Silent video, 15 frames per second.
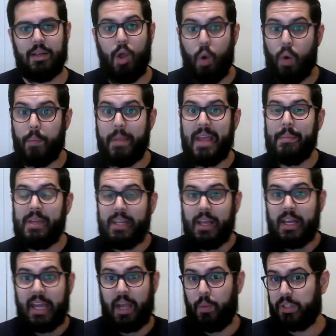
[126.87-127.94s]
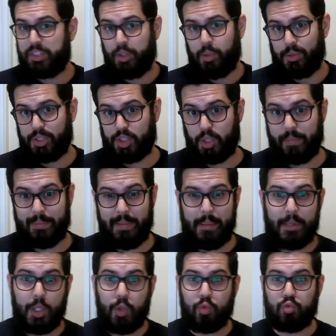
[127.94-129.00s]
Or maybe it wasn't through a sermon.
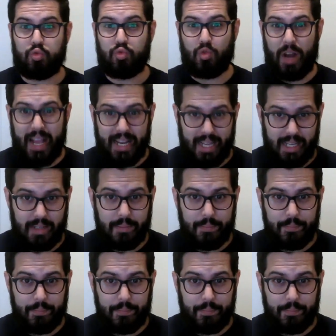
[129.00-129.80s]
Maybe you read it,